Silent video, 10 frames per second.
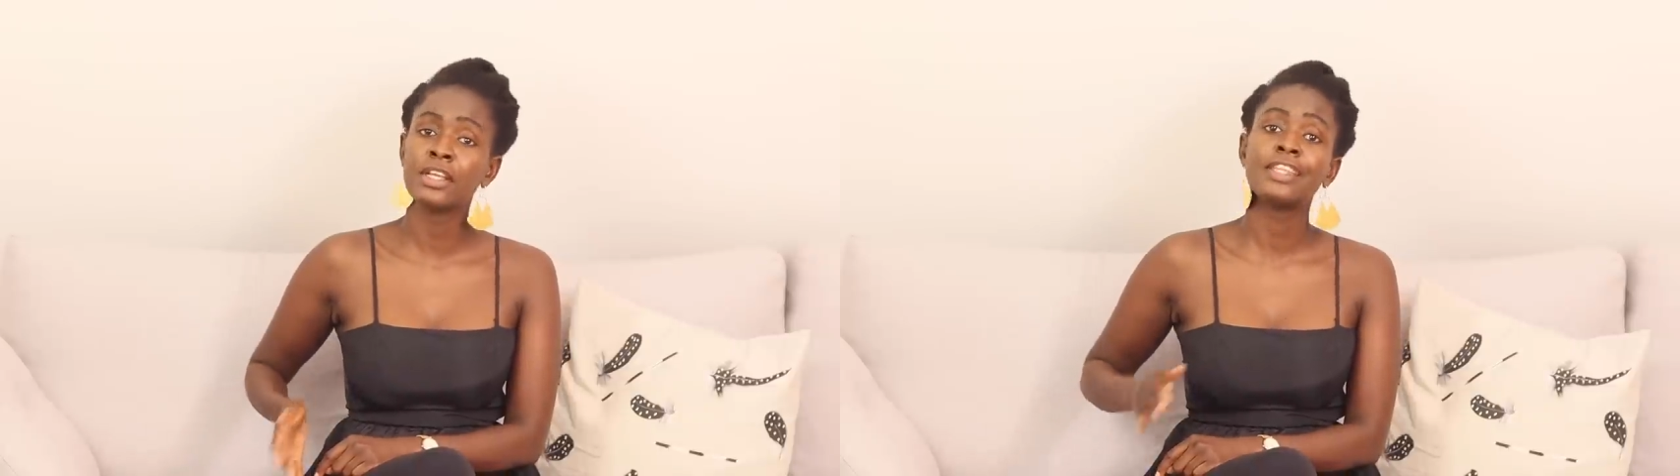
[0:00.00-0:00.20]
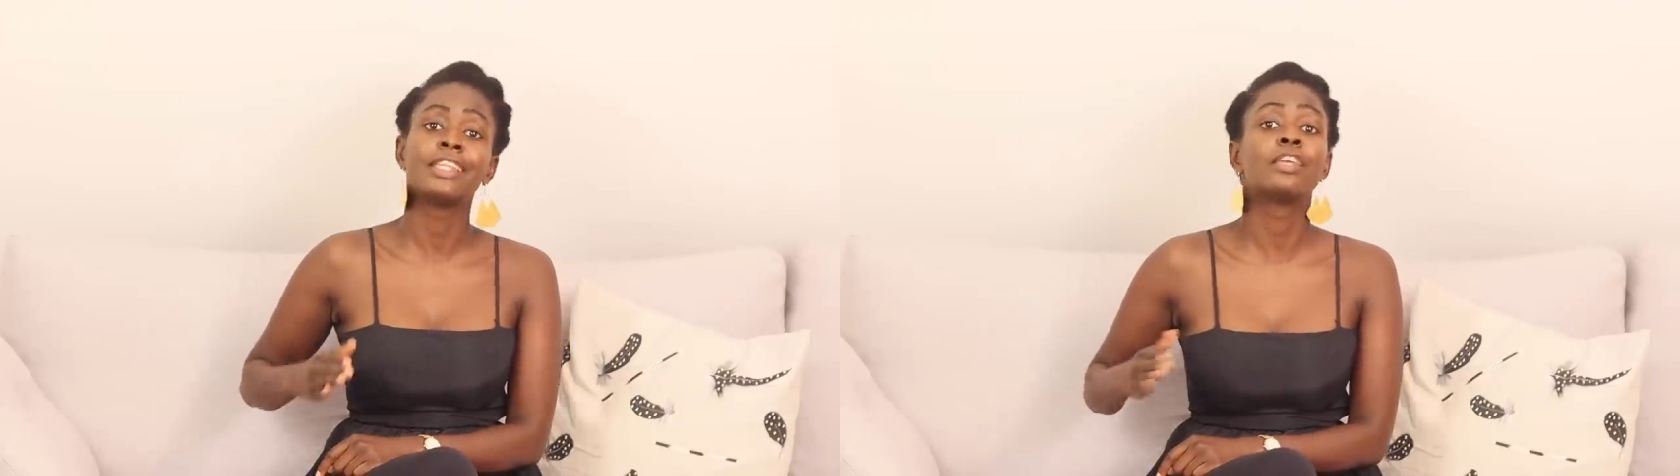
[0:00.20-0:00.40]

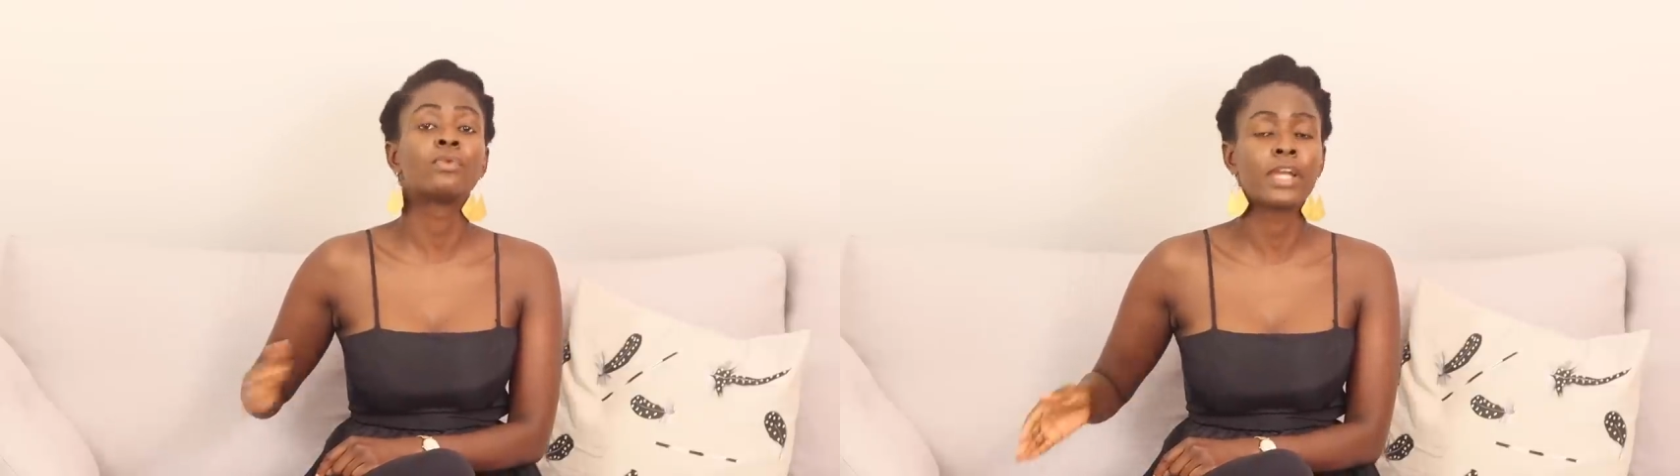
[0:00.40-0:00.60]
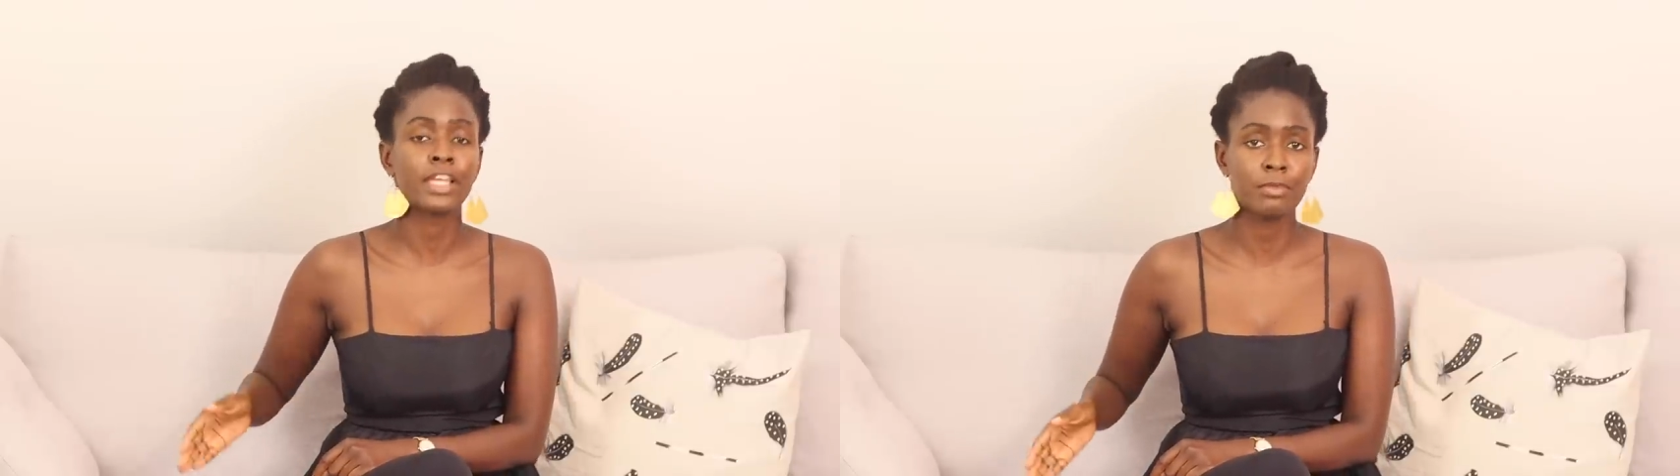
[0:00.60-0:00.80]
then they
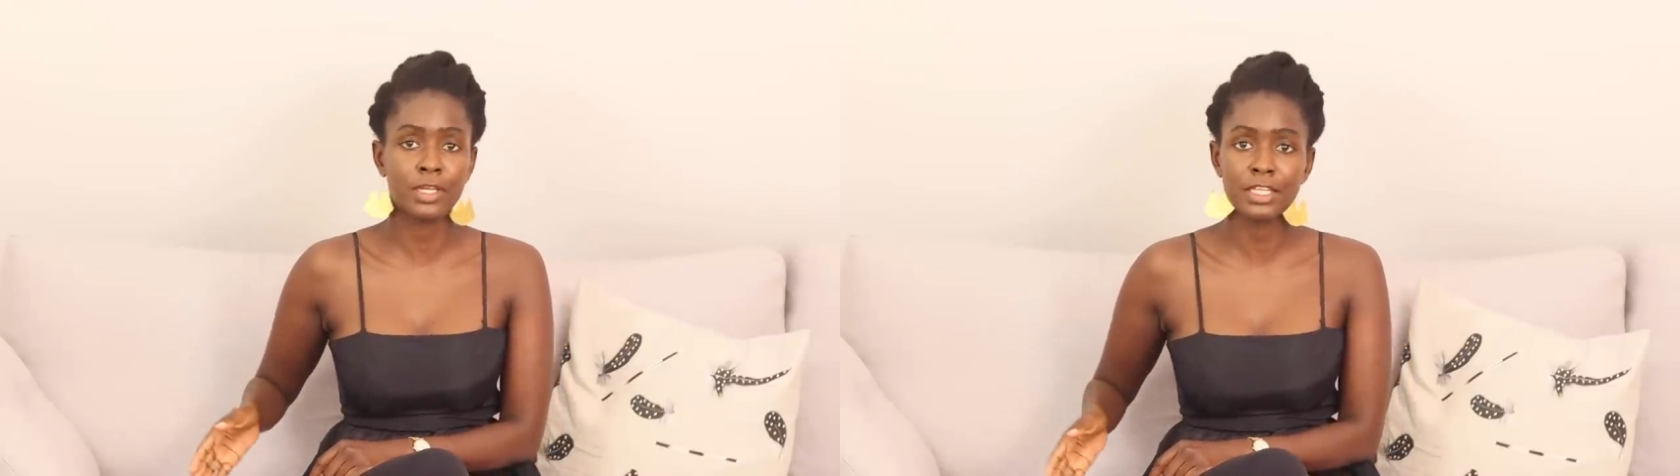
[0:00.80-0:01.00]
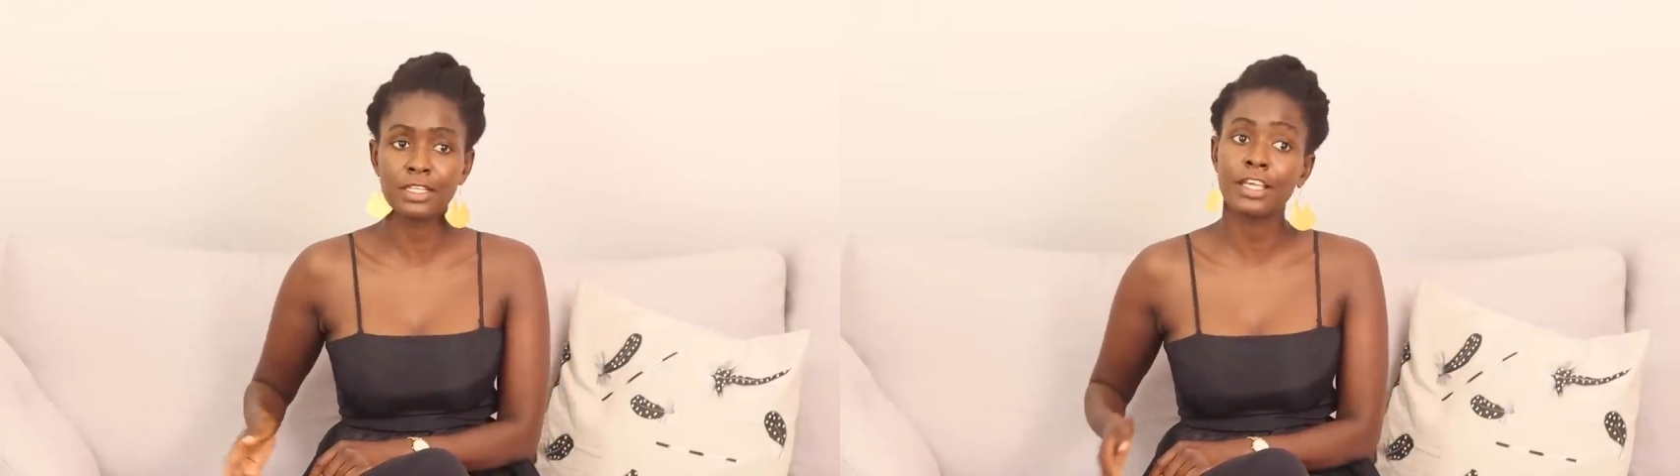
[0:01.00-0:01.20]
work
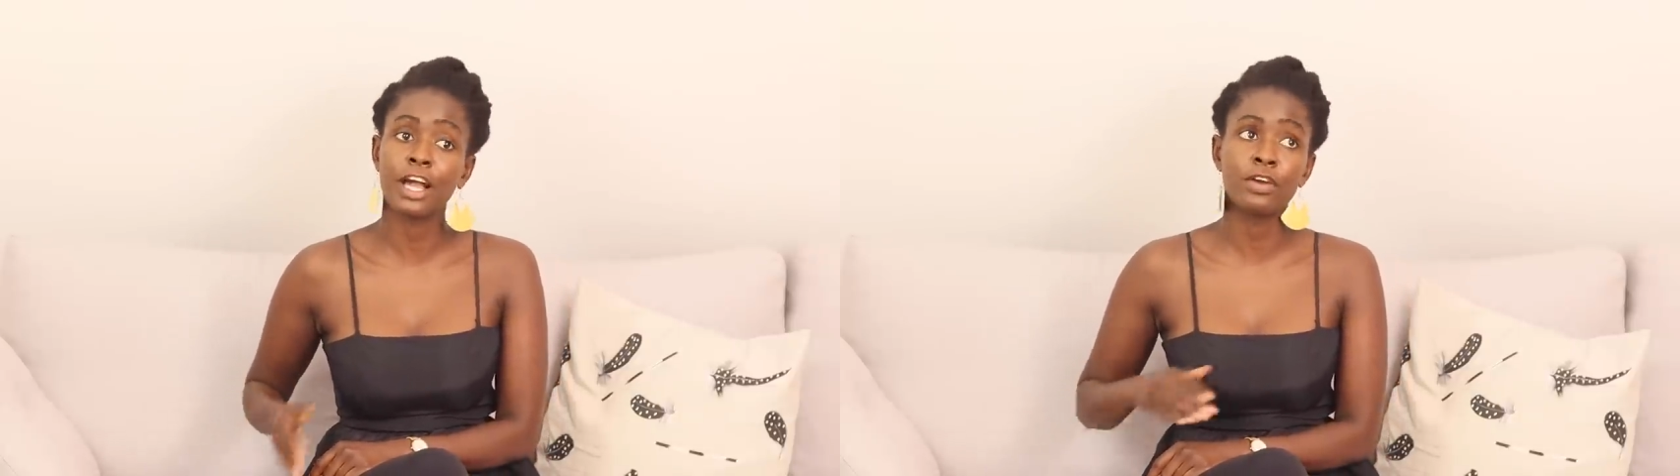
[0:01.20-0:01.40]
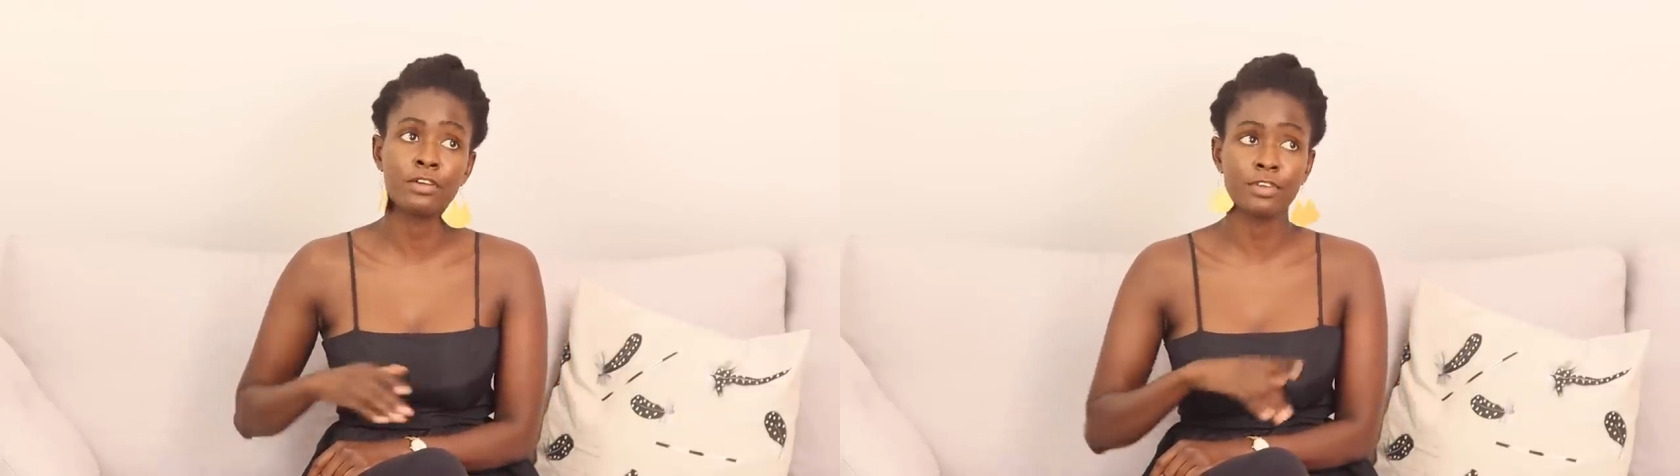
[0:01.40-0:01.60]
immediately
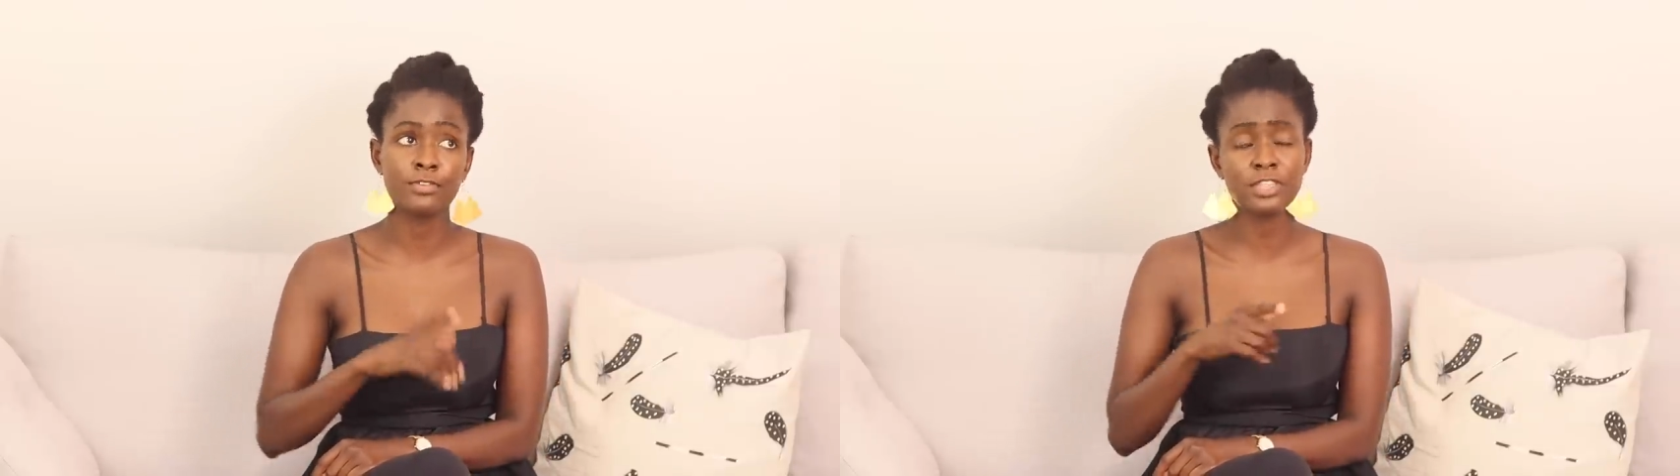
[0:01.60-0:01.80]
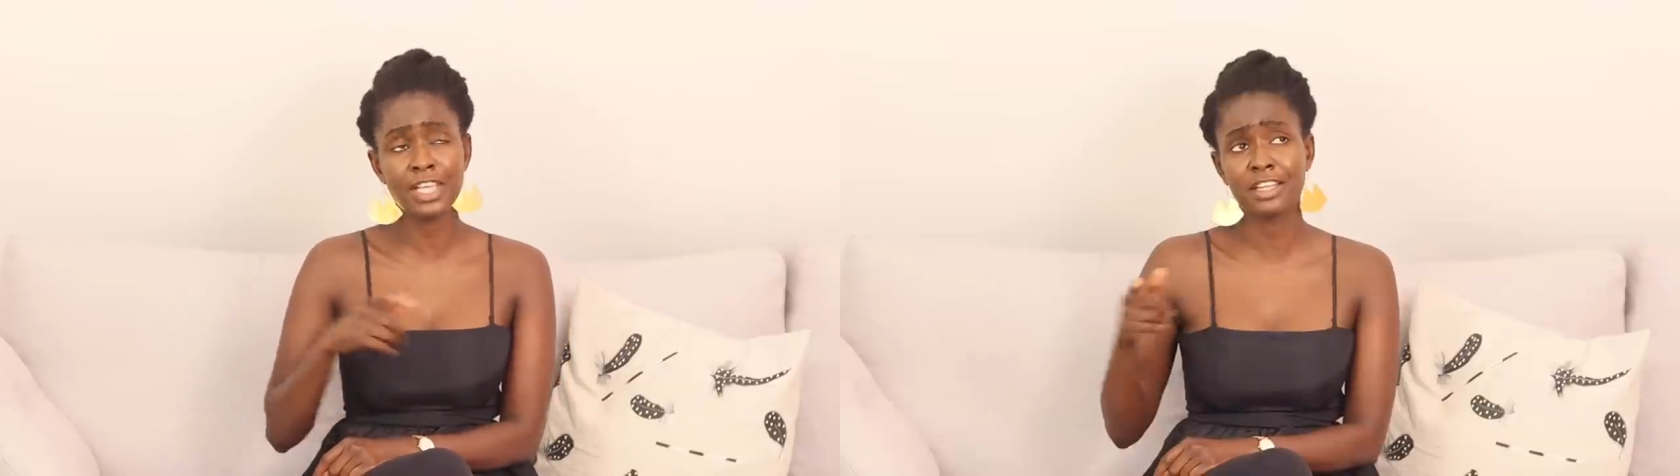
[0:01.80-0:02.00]
however if
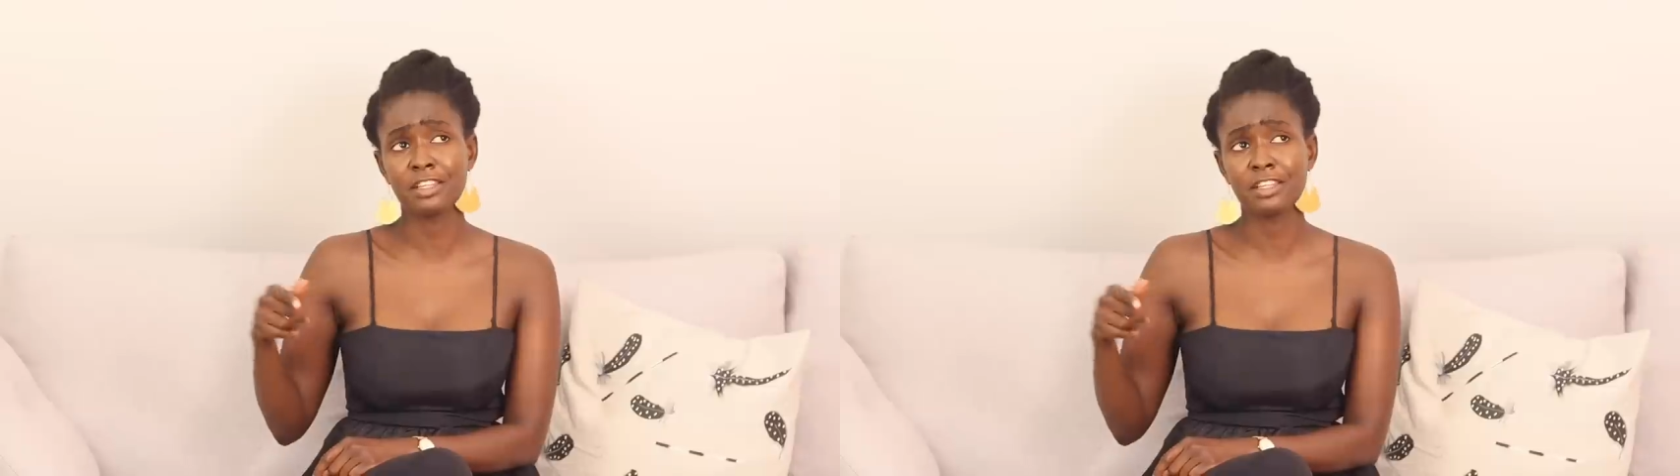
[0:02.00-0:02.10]
you start